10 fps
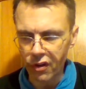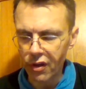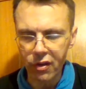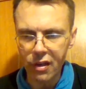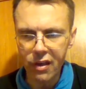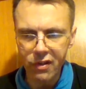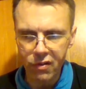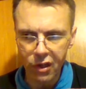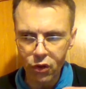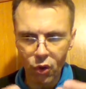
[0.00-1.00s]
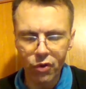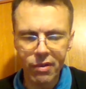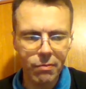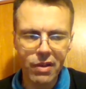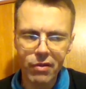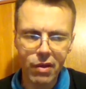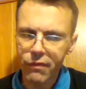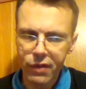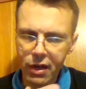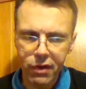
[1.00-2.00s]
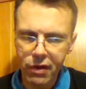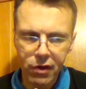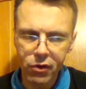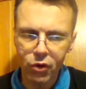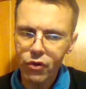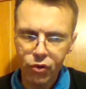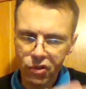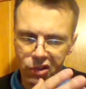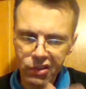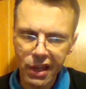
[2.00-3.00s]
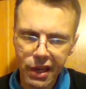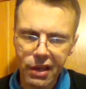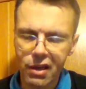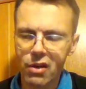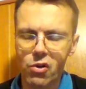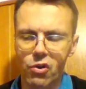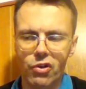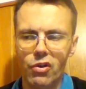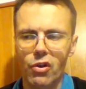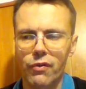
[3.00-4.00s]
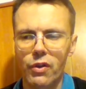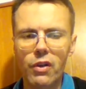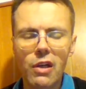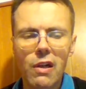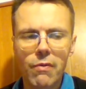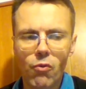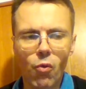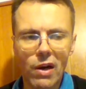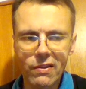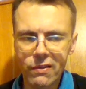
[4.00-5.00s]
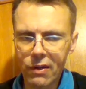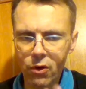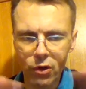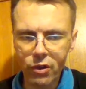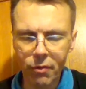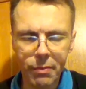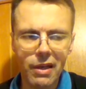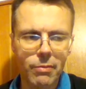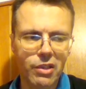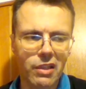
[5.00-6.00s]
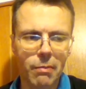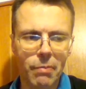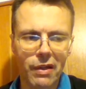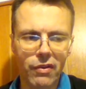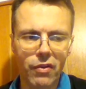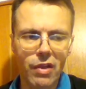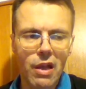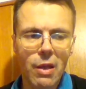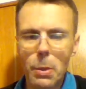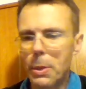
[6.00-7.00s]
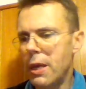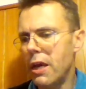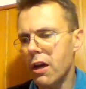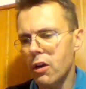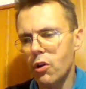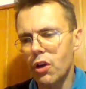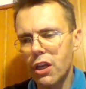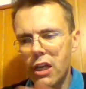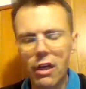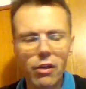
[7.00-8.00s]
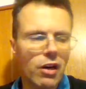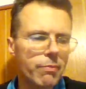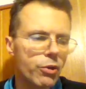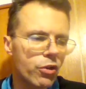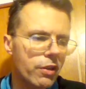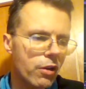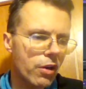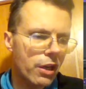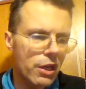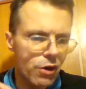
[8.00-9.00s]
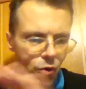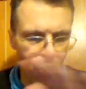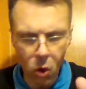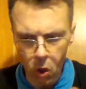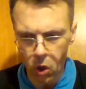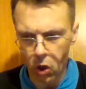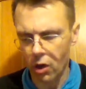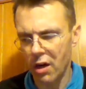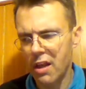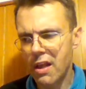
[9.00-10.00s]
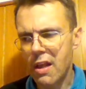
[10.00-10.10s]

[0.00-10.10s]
They, they, they told them that if they, they are going to stay in Kosovo, once the Kosovo becomes independent, they are going to kill you, absolutely going to kill you all,